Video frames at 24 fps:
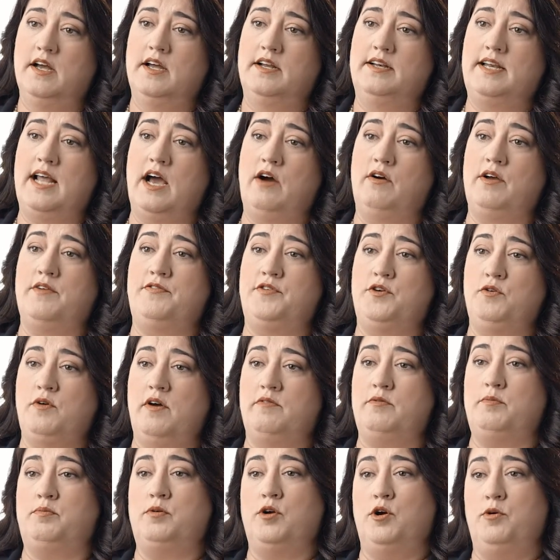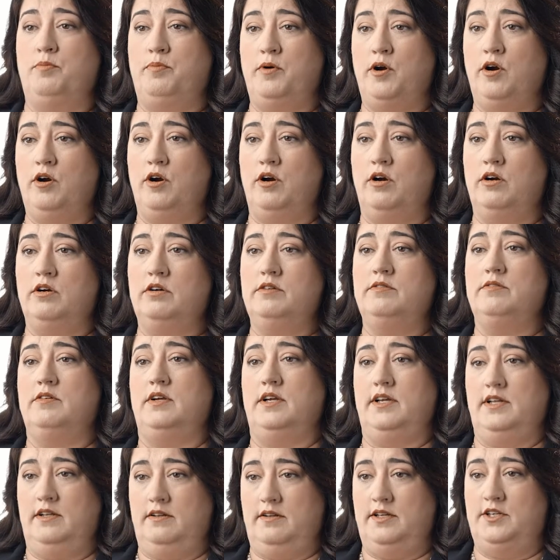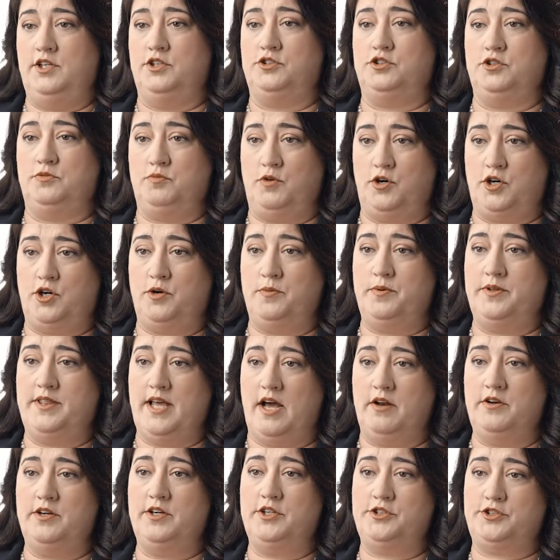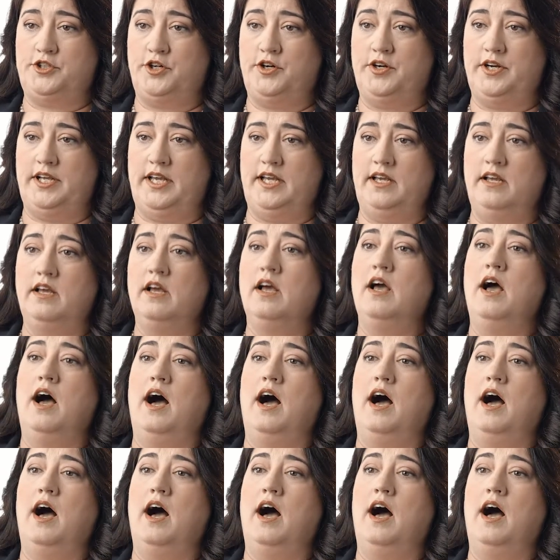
Now, if you have a pro per, an injured worker without an attorney,